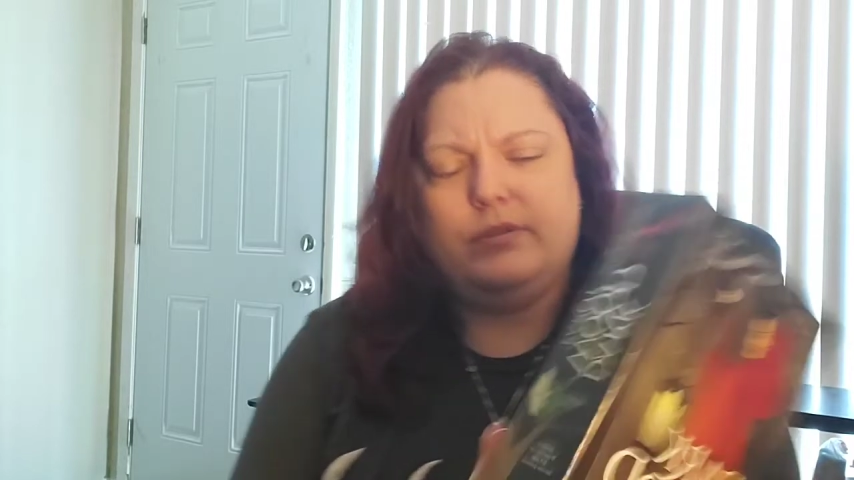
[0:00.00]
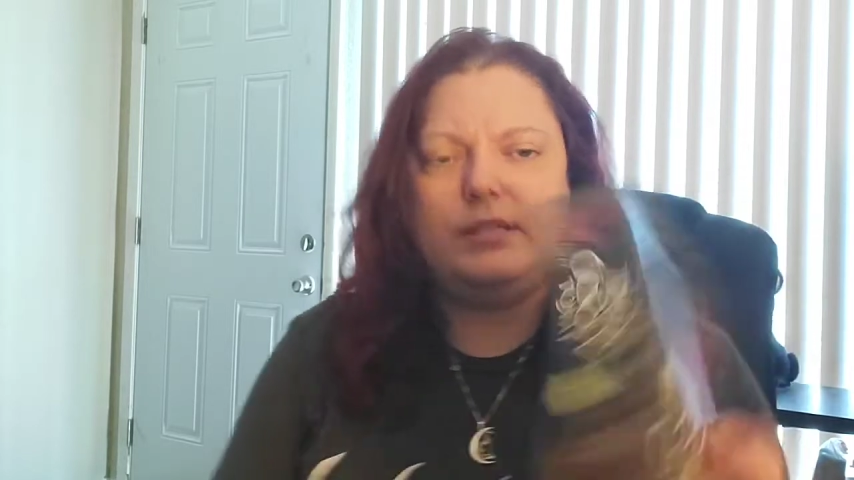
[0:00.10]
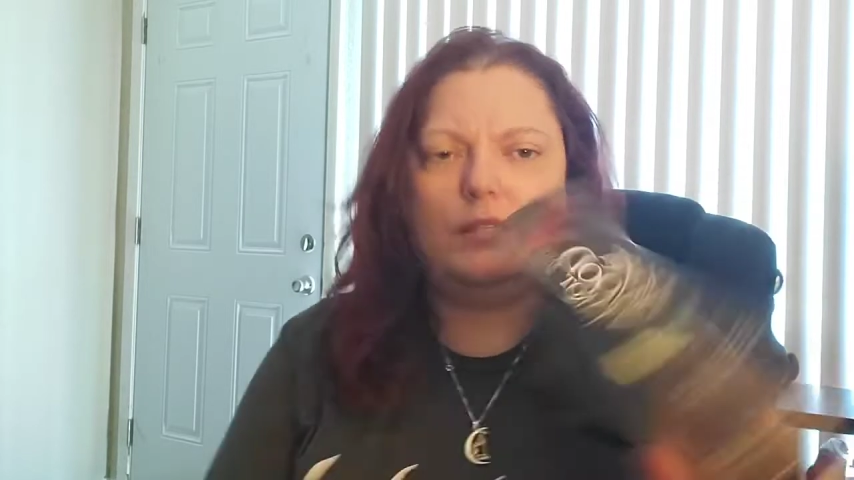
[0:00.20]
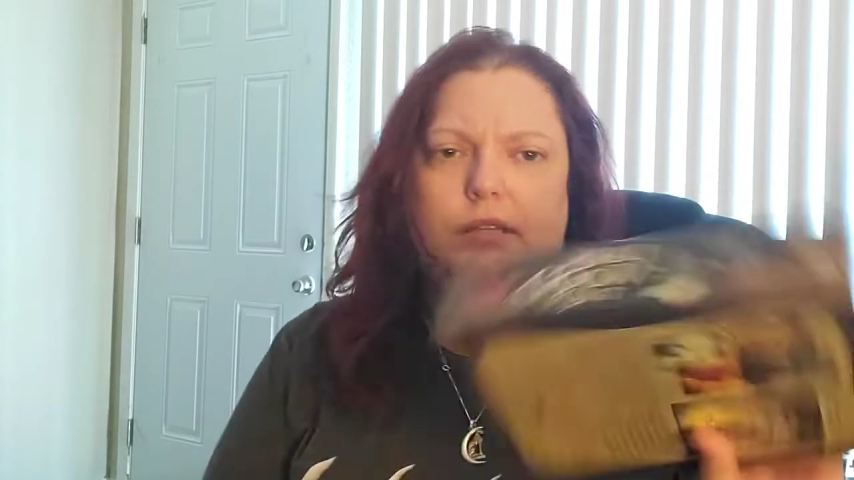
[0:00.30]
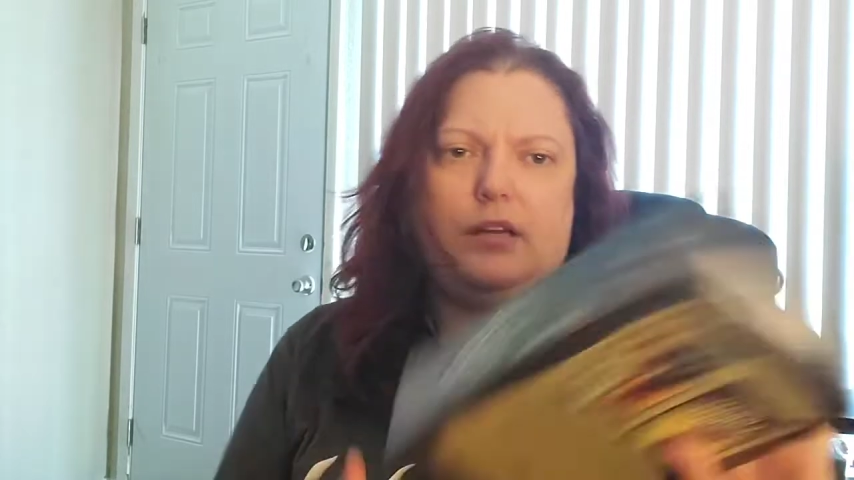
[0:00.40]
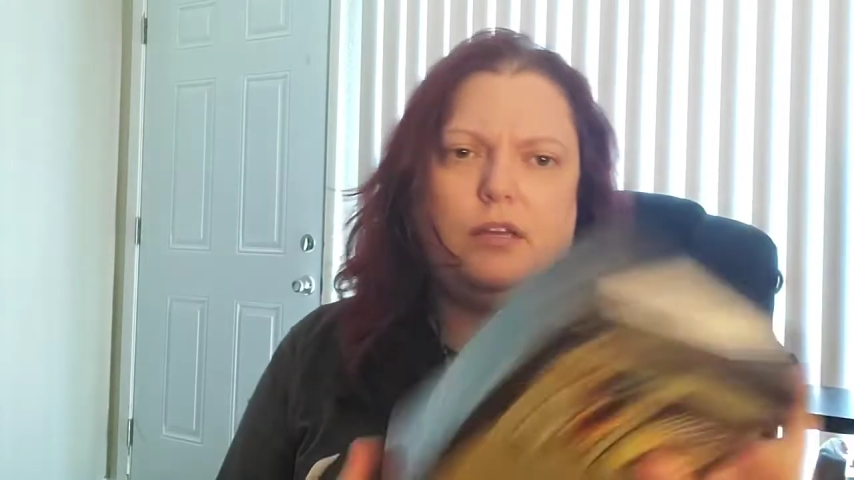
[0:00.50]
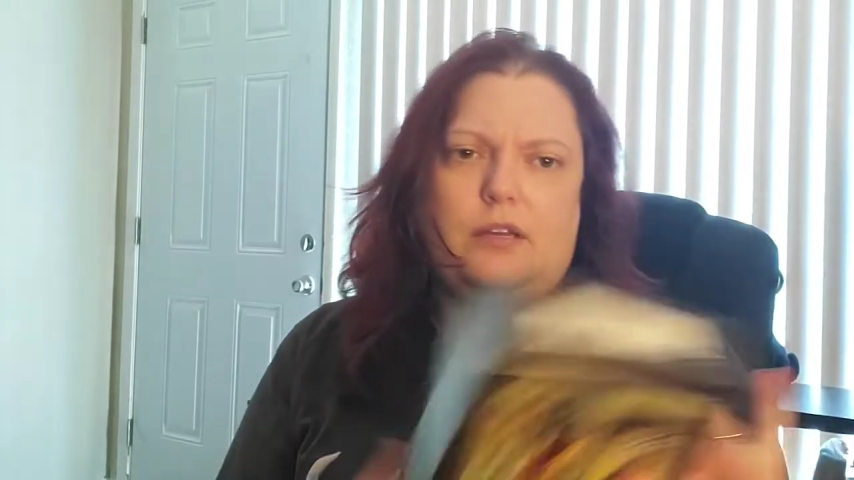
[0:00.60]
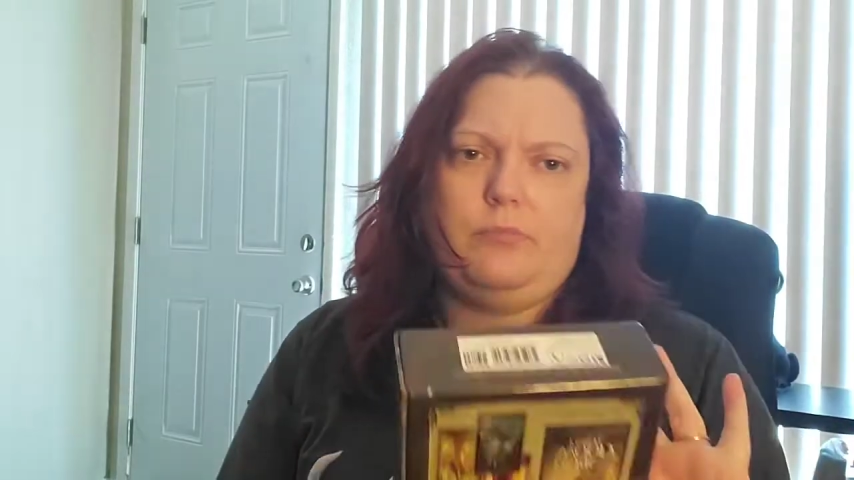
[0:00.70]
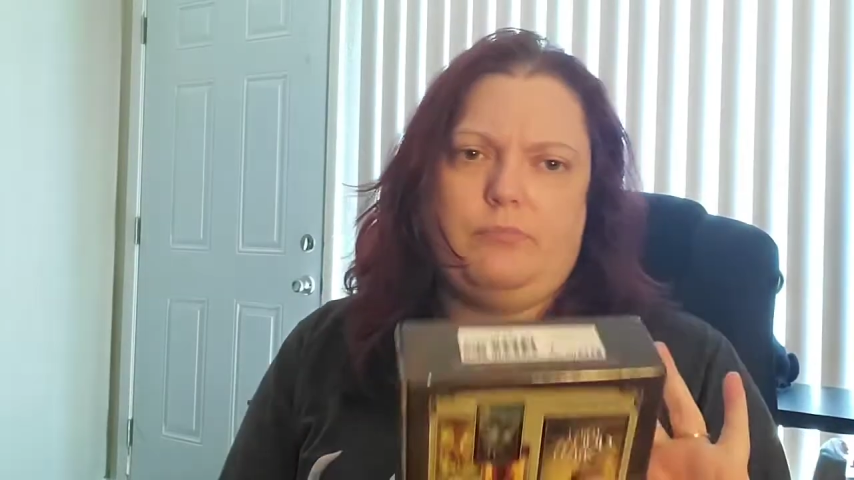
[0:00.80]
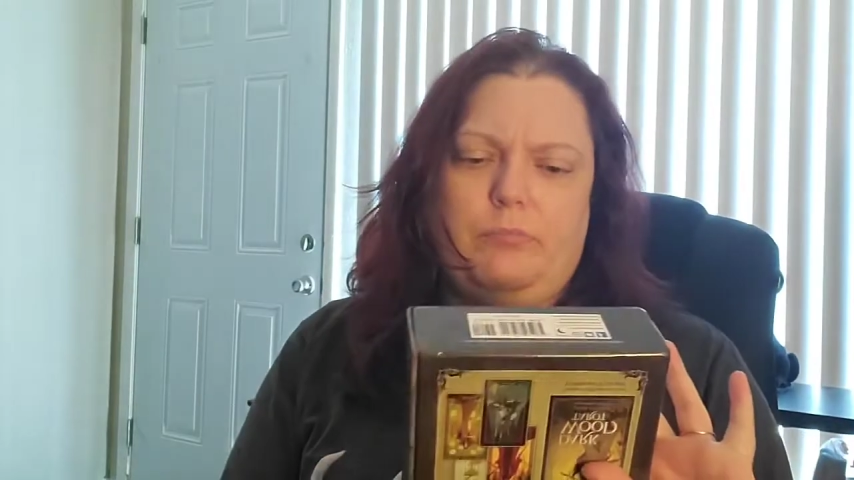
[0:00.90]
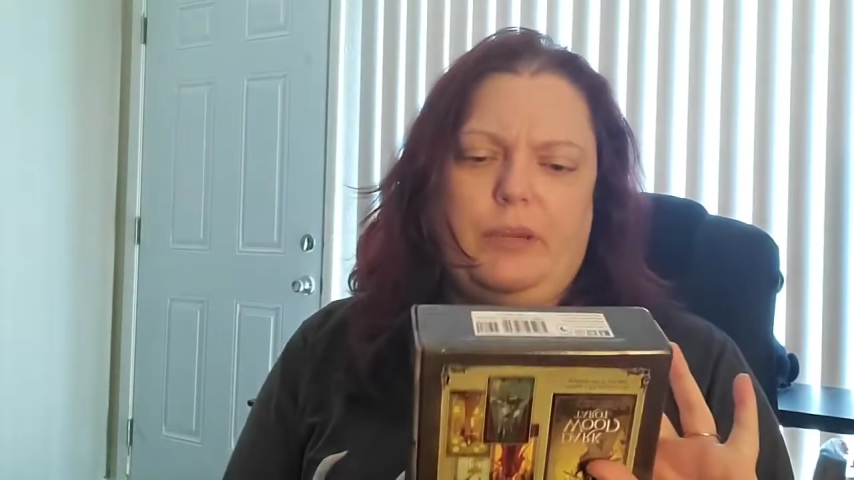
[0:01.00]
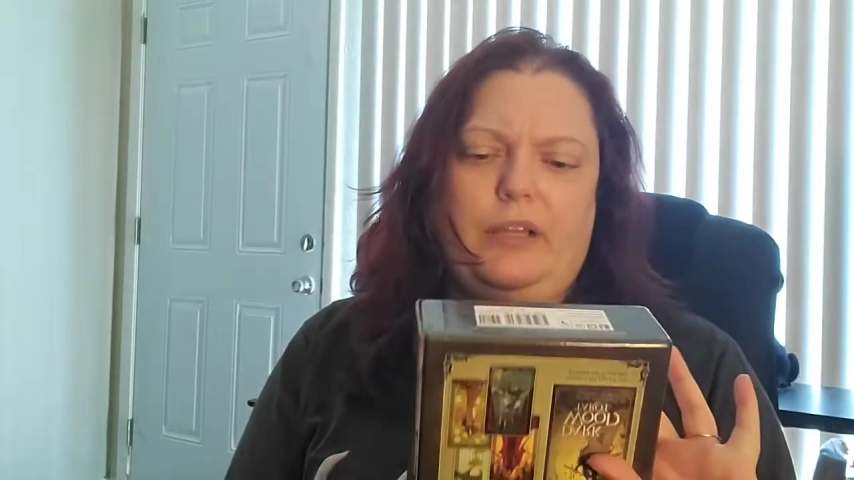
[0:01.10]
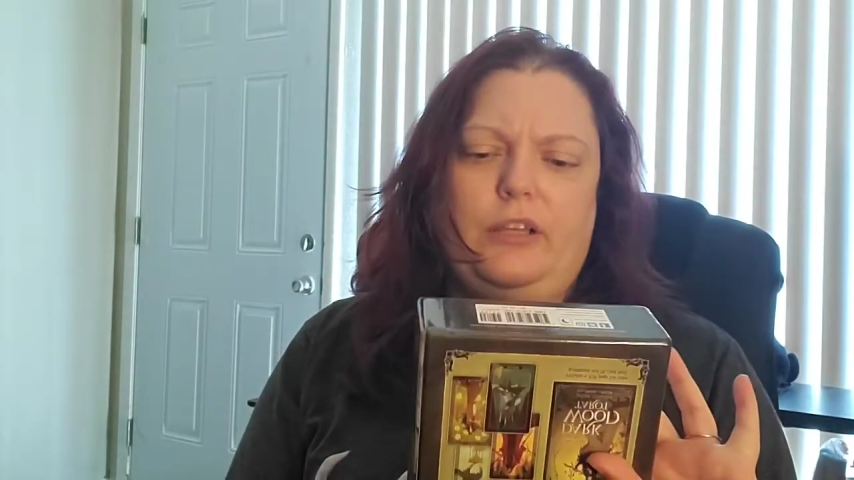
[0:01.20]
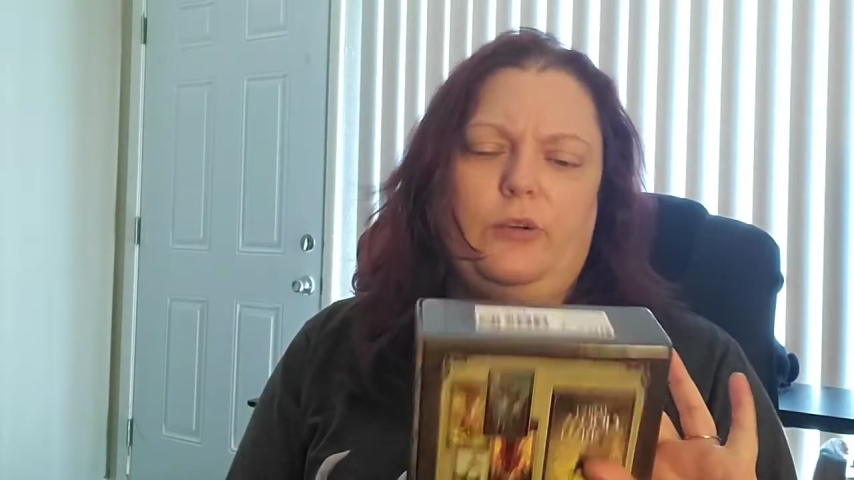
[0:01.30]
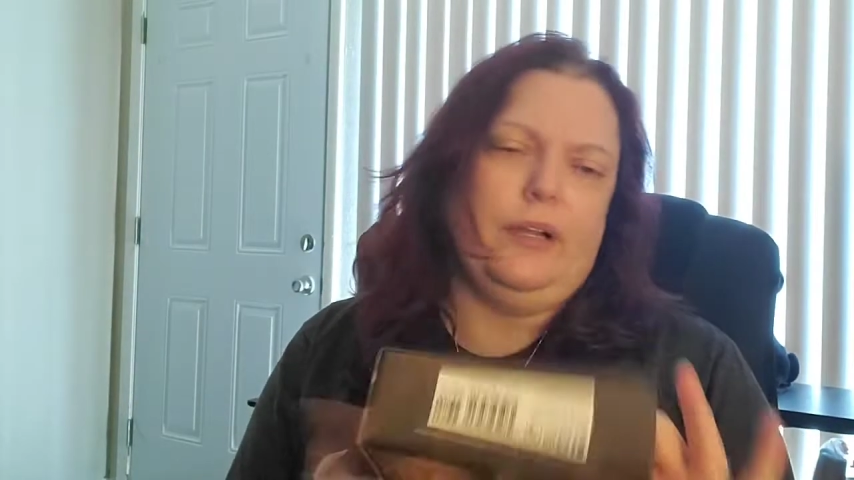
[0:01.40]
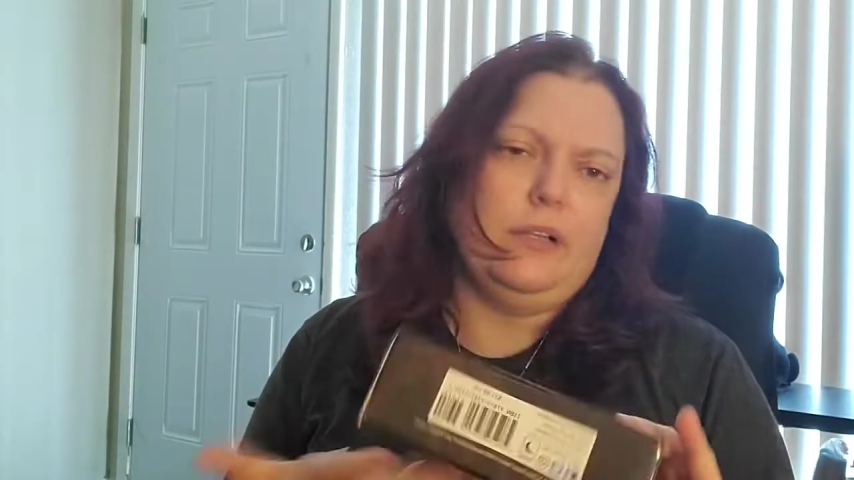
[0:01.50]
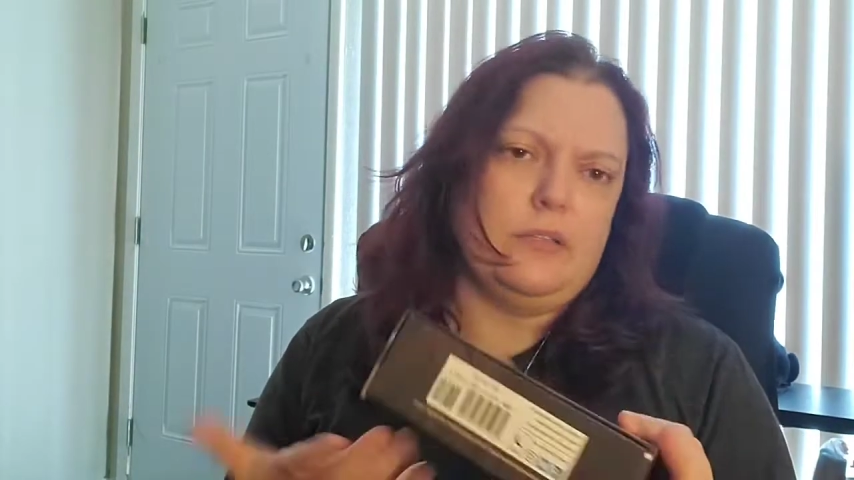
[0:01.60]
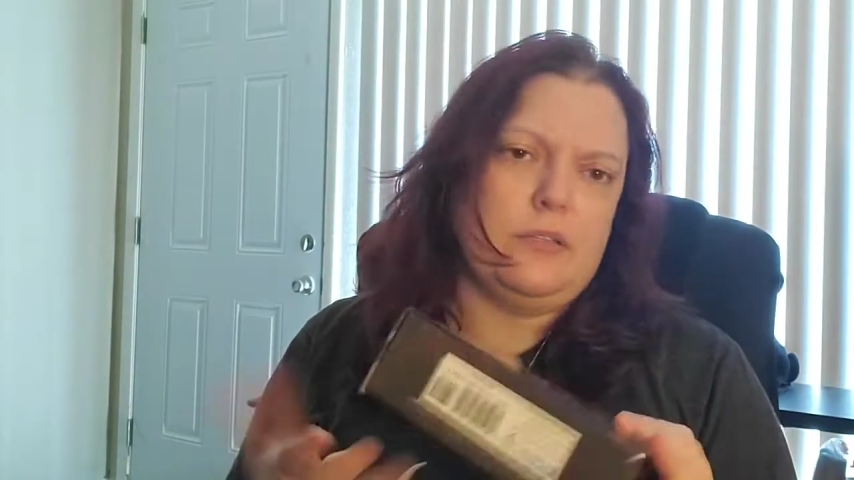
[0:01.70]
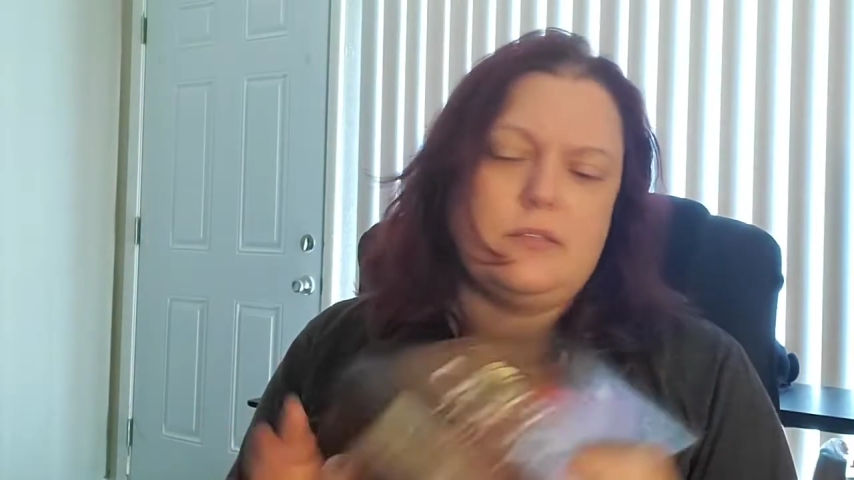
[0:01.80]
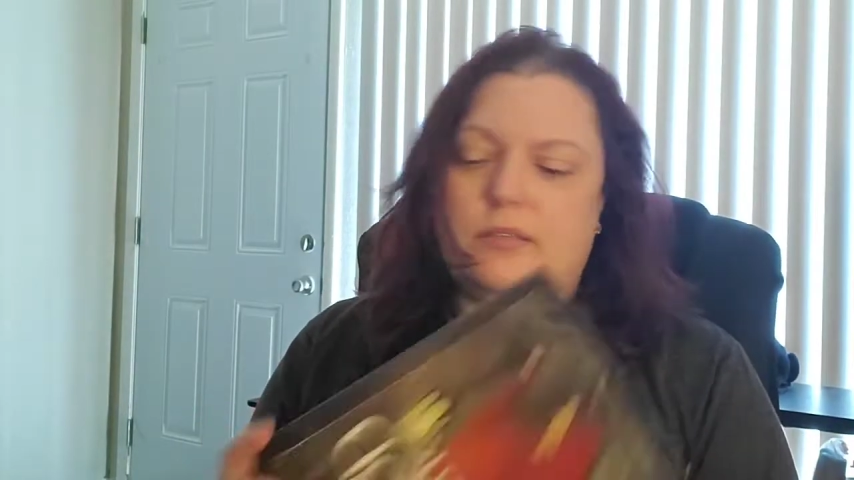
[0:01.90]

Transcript: It's by Llewellyn,